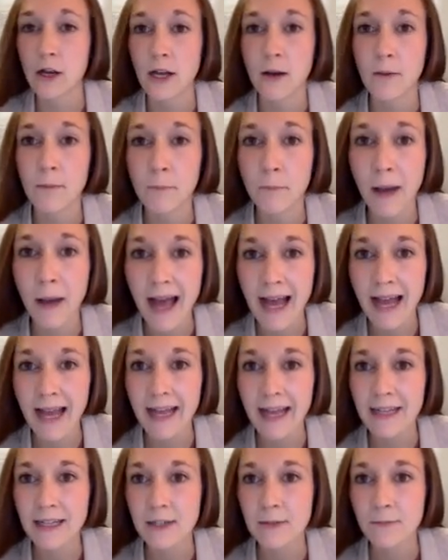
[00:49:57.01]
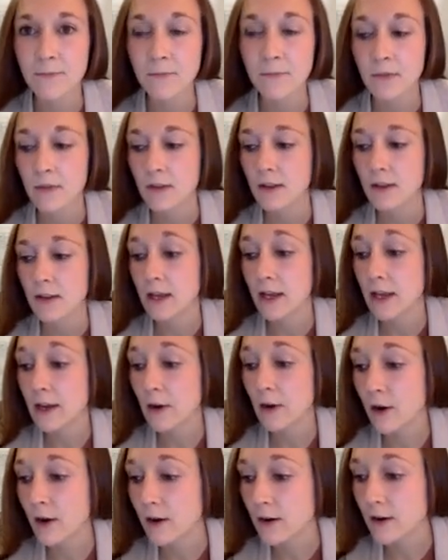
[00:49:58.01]
combined in
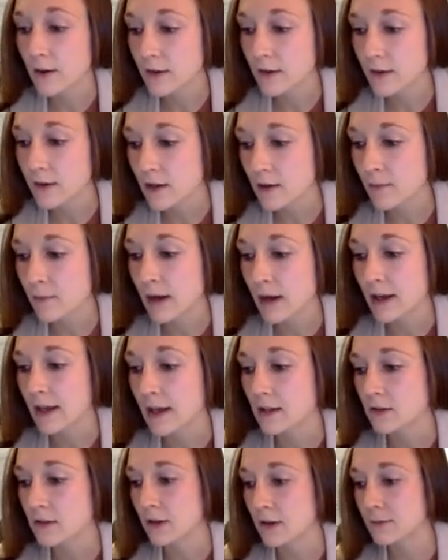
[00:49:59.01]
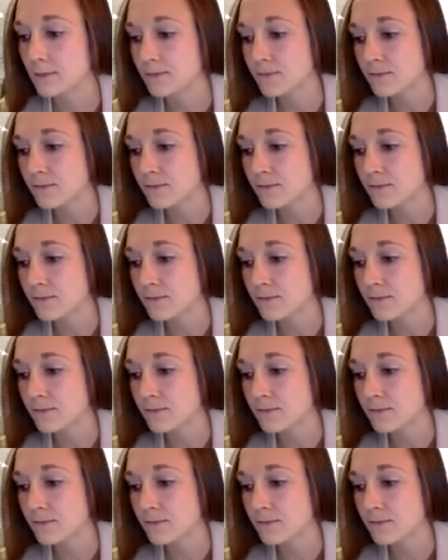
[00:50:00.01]
our combined gas law.